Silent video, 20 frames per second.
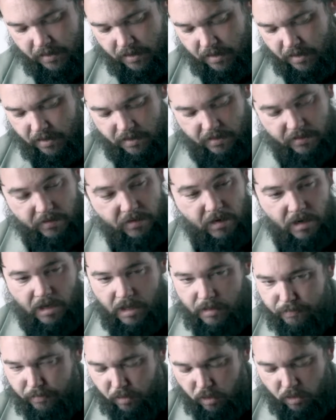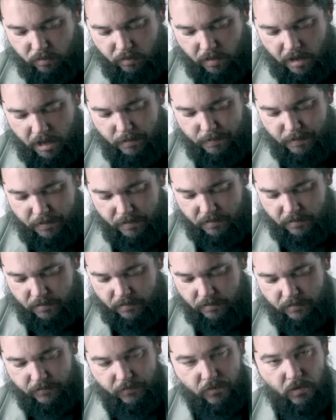Uh, you get a board wipe
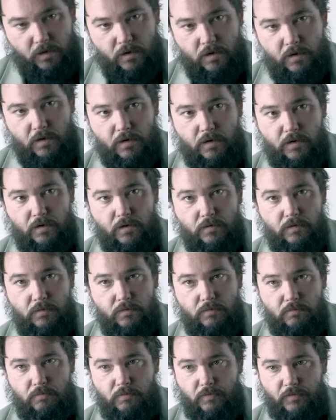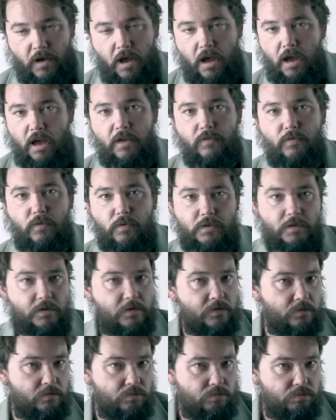for five, which
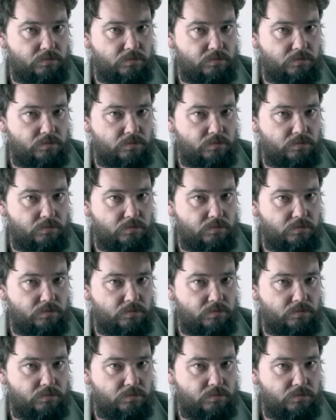is